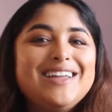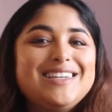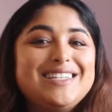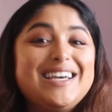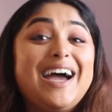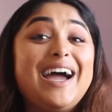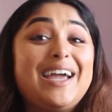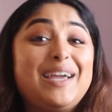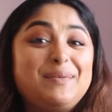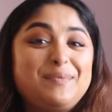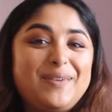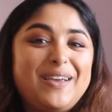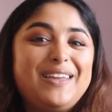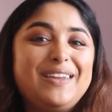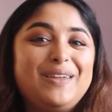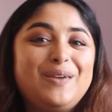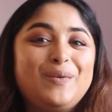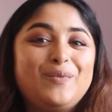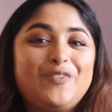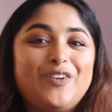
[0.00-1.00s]
type
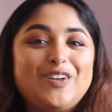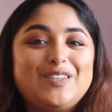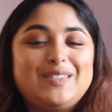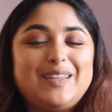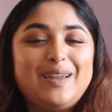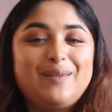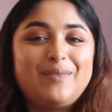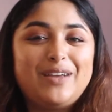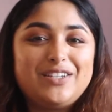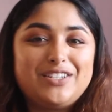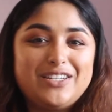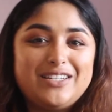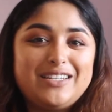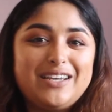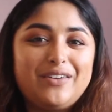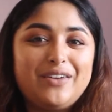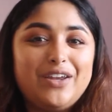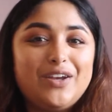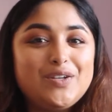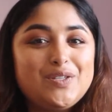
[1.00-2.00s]
any verse that I mentioned
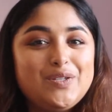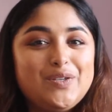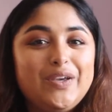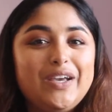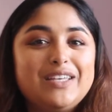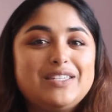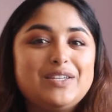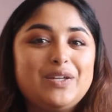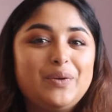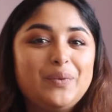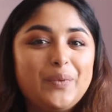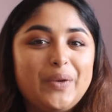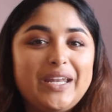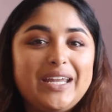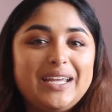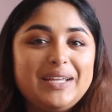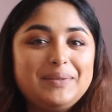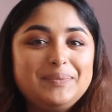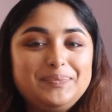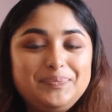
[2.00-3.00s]
down here so you guys can read
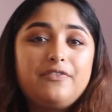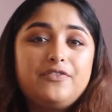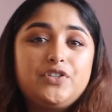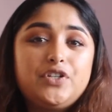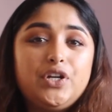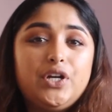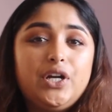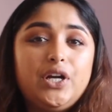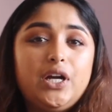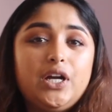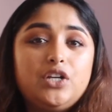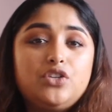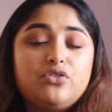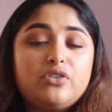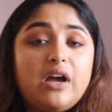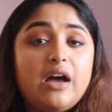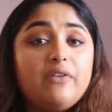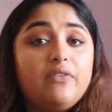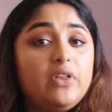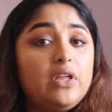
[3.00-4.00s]
it. After
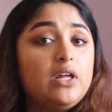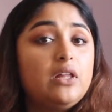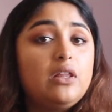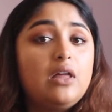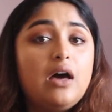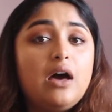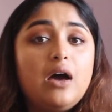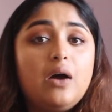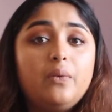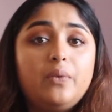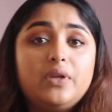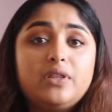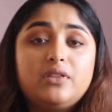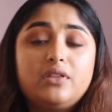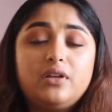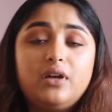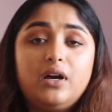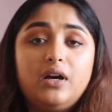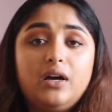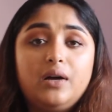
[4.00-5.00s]
traveling a lot
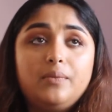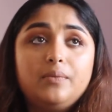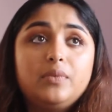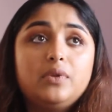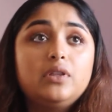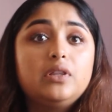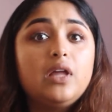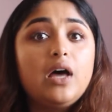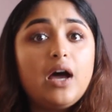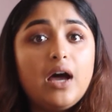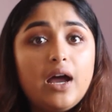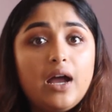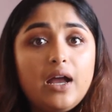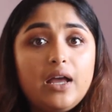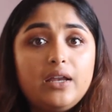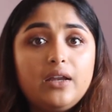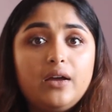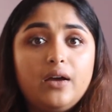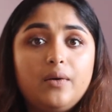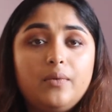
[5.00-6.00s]
with
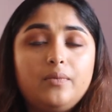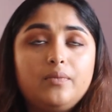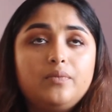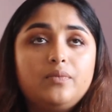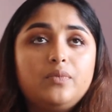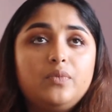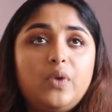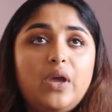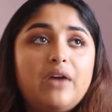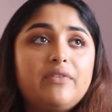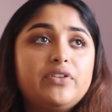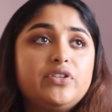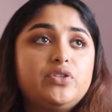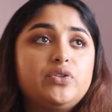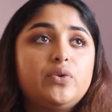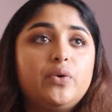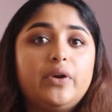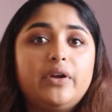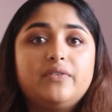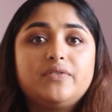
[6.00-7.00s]
Lot, we have the
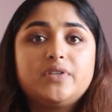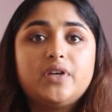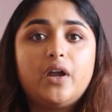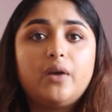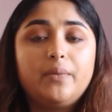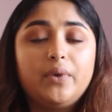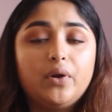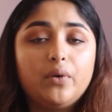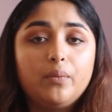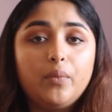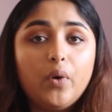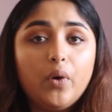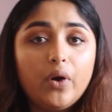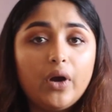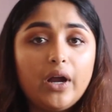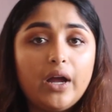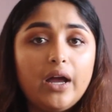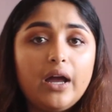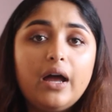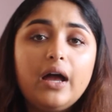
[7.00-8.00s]
story of Sodom and
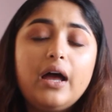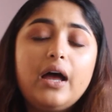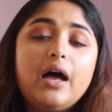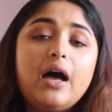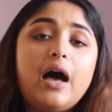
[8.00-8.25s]
Gomorrah.